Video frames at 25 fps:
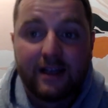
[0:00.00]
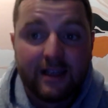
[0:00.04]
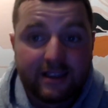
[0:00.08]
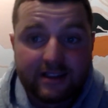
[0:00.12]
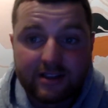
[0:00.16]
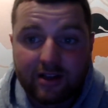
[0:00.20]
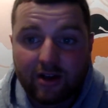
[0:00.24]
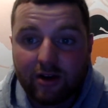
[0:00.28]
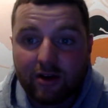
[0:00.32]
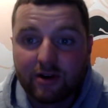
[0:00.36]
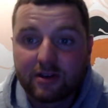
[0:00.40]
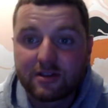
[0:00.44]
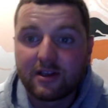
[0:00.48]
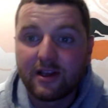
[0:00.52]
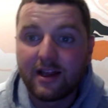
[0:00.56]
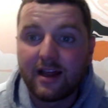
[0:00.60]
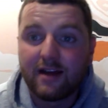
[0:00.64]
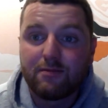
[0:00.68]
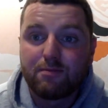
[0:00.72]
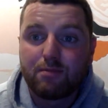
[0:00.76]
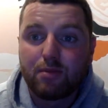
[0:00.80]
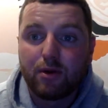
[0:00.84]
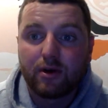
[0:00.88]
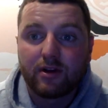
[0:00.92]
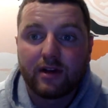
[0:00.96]
So it looks like
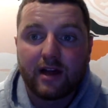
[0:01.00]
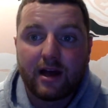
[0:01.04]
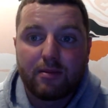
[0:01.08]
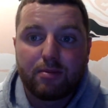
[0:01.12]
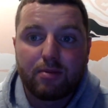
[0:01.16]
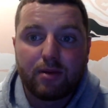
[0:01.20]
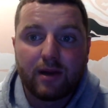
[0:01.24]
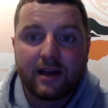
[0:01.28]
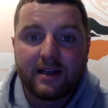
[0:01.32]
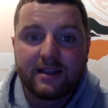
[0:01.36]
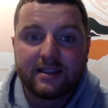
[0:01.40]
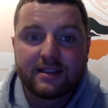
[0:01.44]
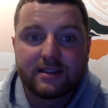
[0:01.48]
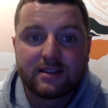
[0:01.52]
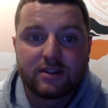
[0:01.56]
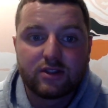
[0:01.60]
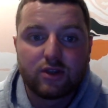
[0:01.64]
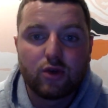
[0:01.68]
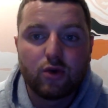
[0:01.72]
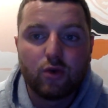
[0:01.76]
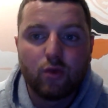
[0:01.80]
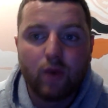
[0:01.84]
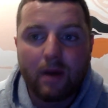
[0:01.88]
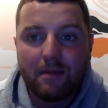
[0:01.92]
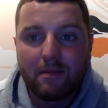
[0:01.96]
they've booked their place
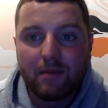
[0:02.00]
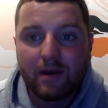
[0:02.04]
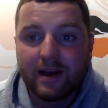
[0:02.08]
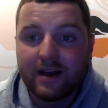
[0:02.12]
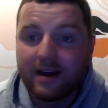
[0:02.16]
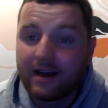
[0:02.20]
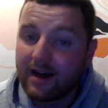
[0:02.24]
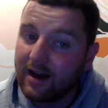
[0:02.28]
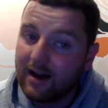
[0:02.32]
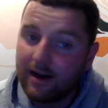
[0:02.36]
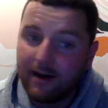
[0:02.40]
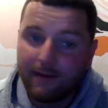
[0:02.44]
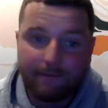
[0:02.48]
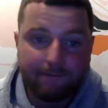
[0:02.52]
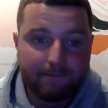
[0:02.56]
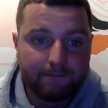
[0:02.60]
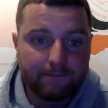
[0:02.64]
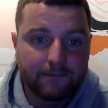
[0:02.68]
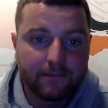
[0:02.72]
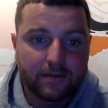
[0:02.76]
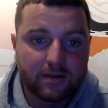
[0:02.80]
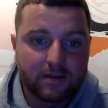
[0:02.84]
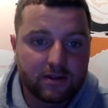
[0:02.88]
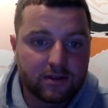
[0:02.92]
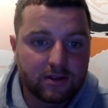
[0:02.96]
to Wembley.
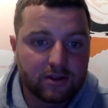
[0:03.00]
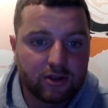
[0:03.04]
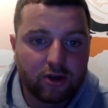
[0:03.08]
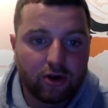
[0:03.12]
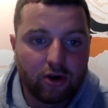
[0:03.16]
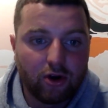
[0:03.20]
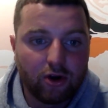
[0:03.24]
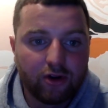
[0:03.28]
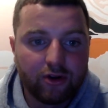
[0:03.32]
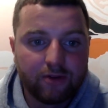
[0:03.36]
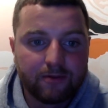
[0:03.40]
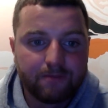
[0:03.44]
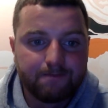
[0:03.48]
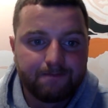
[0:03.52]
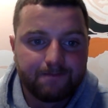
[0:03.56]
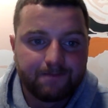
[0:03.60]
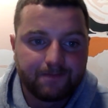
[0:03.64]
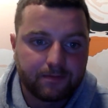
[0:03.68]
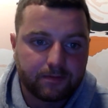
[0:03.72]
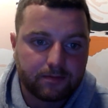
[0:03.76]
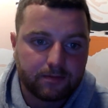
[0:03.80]
Um, good on them.